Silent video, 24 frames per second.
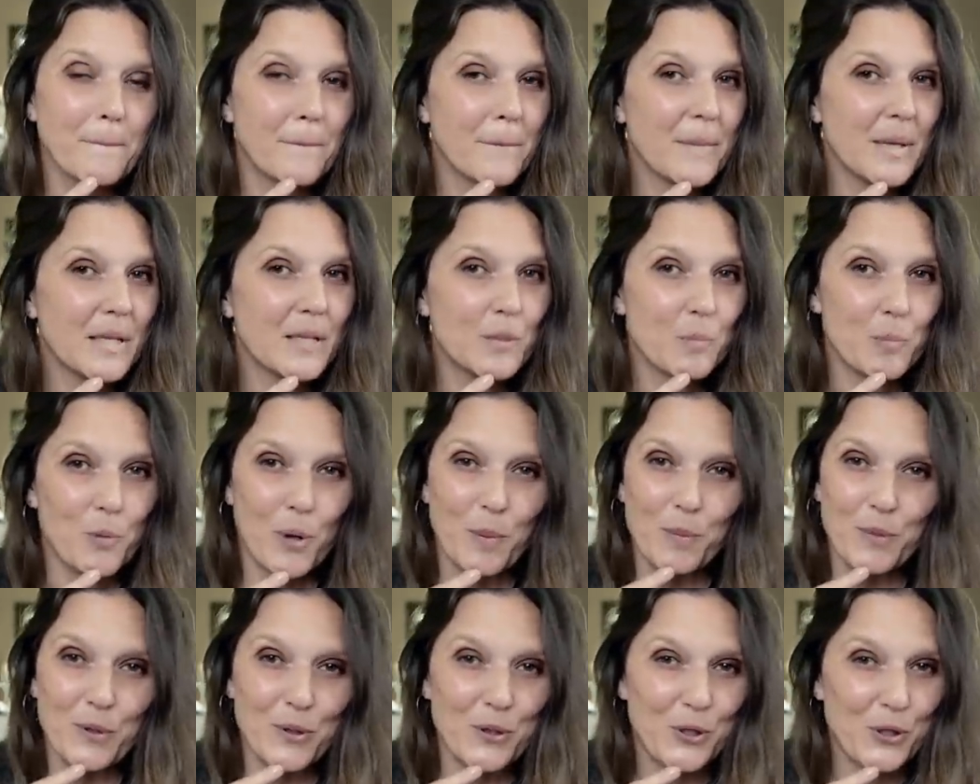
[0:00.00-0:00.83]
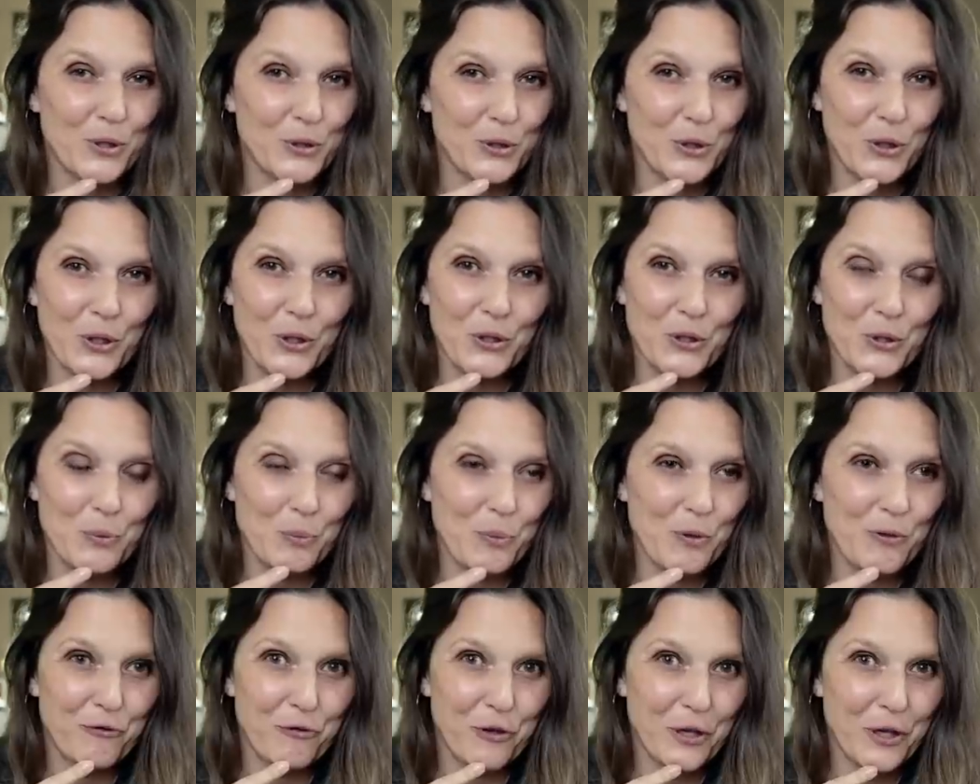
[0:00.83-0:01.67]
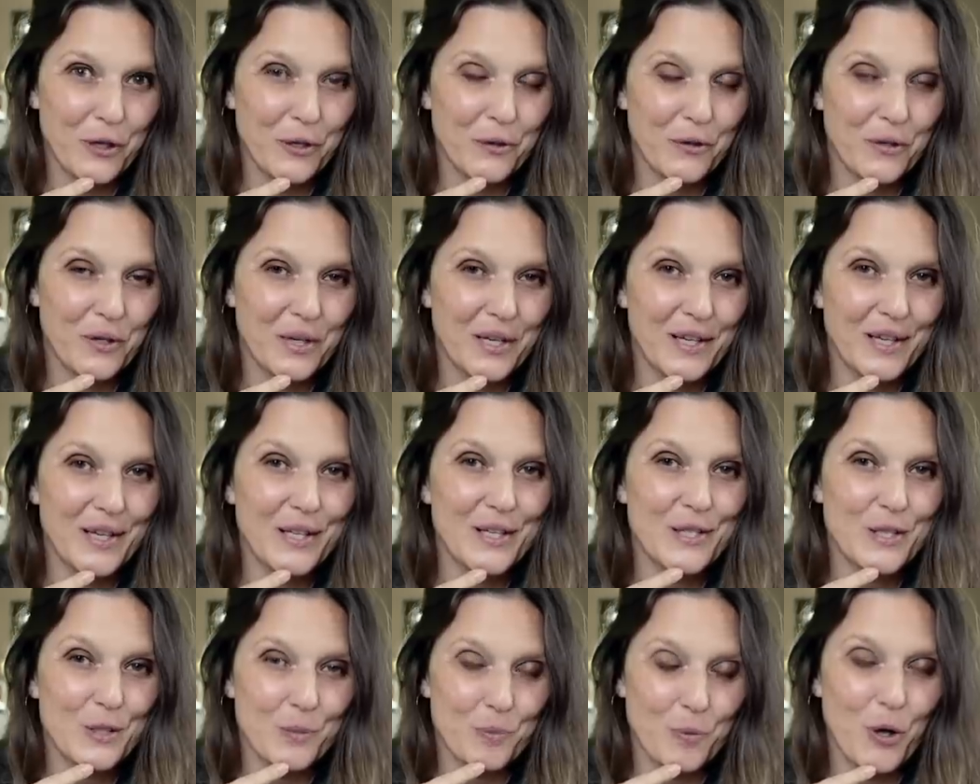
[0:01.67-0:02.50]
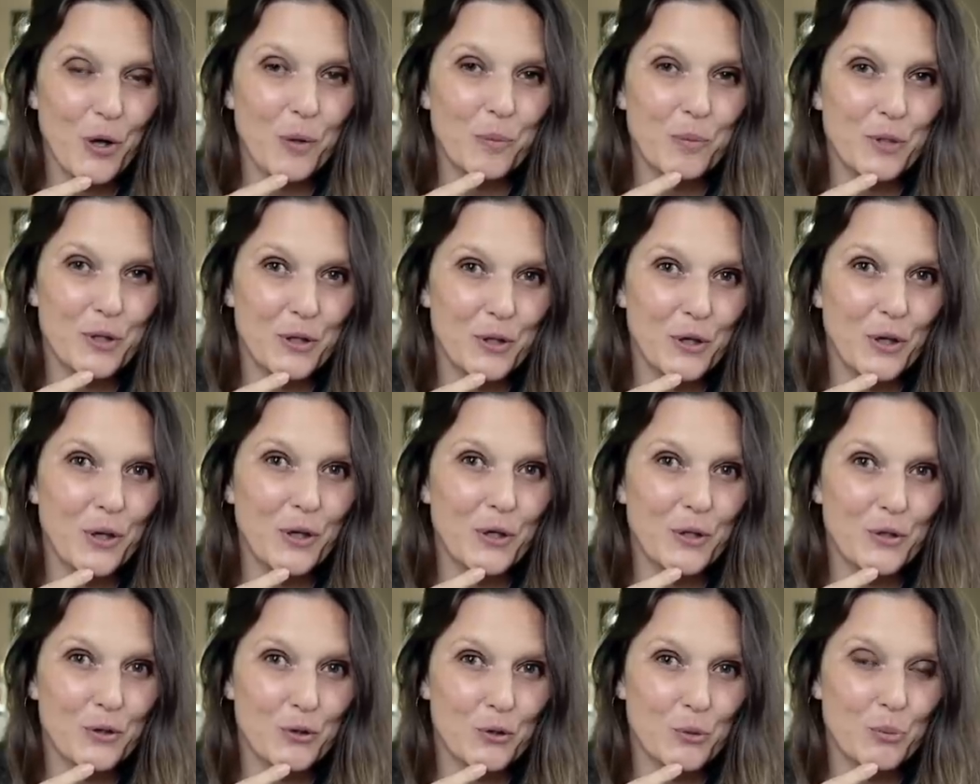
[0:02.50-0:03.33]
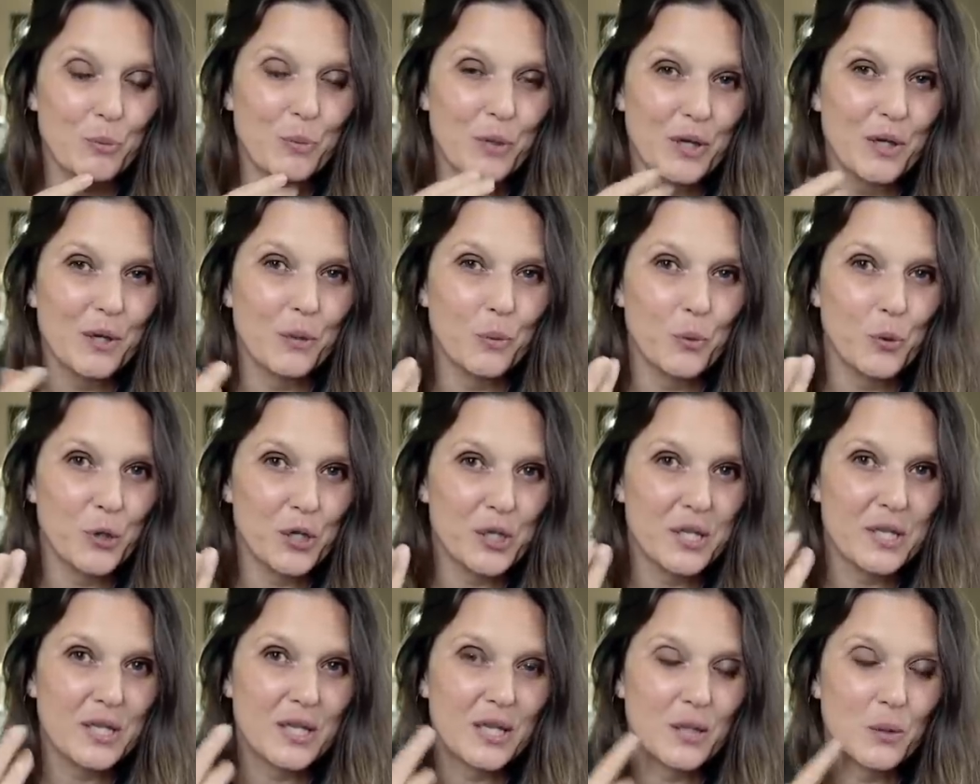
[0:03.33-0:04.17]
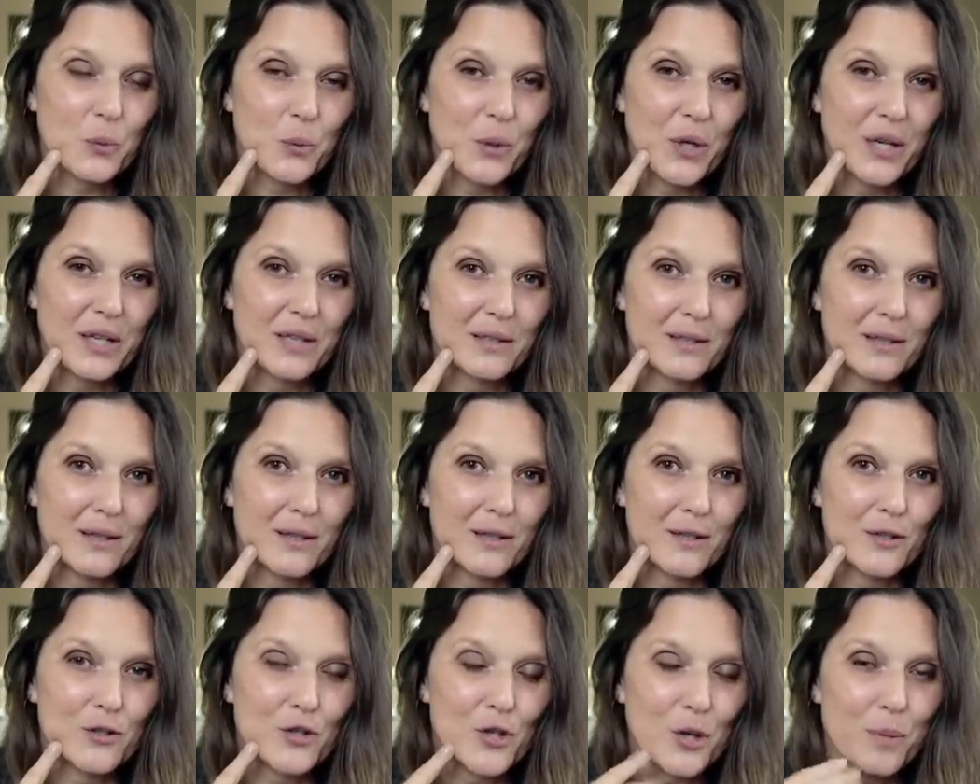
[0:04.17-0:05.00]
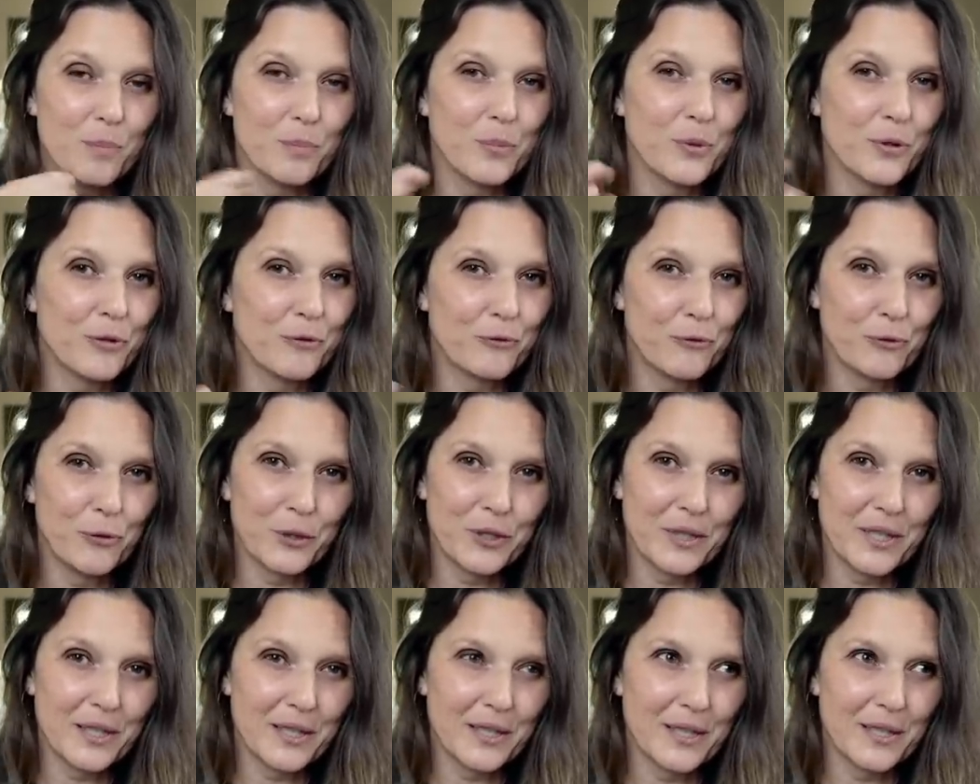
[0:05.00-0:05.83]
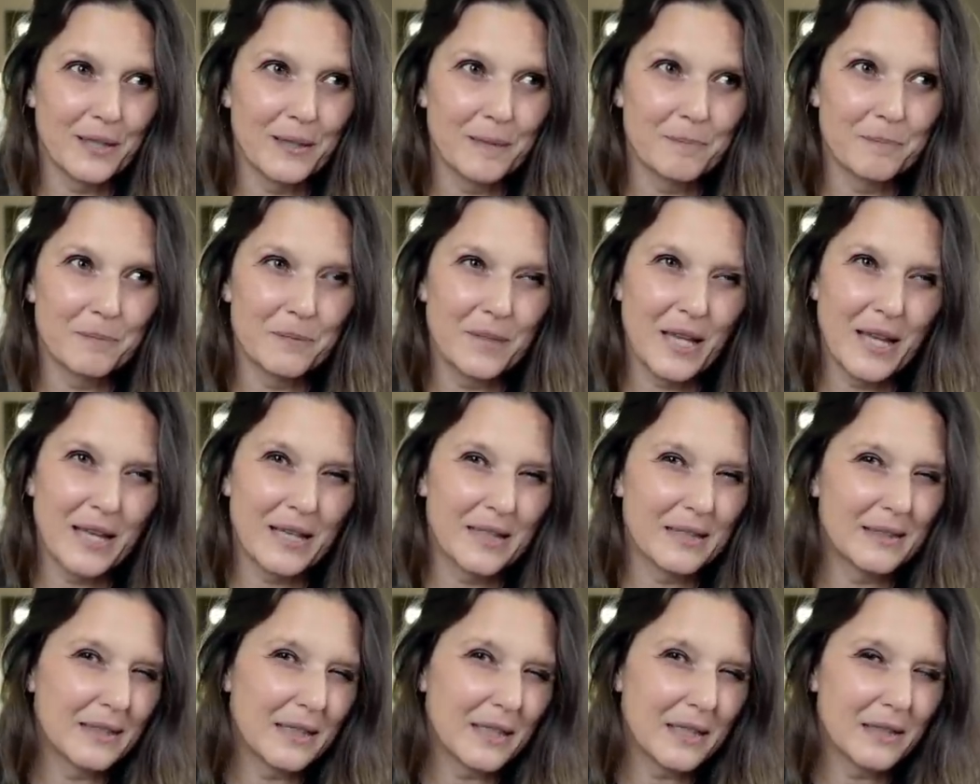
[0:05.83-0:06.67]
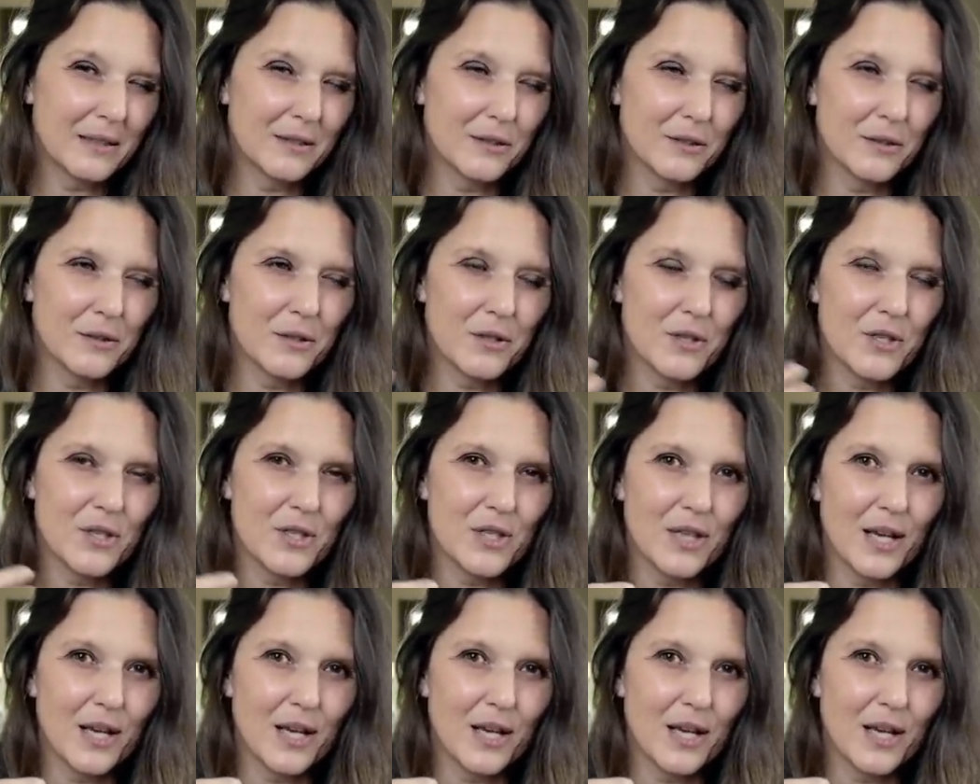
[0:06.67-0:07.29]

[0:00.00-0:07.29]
It's probably not going to be fingering. It's probably going to be a worsted weight jumper for the like needles,